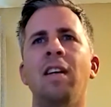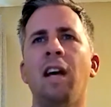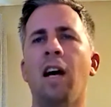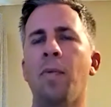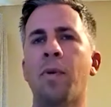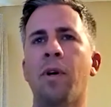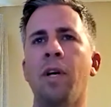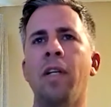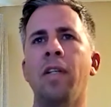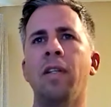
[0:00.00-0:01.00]
Yeah, I'm
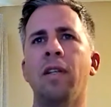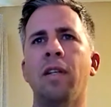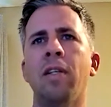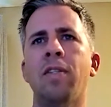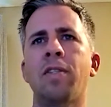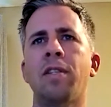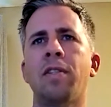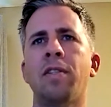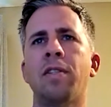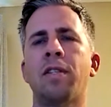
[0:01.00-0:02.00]
great. It's
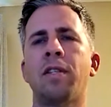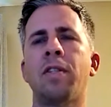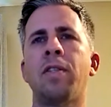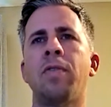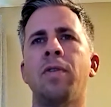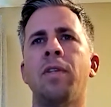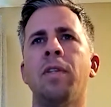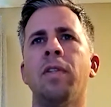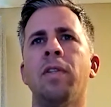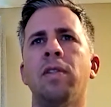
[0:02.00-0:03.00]
good to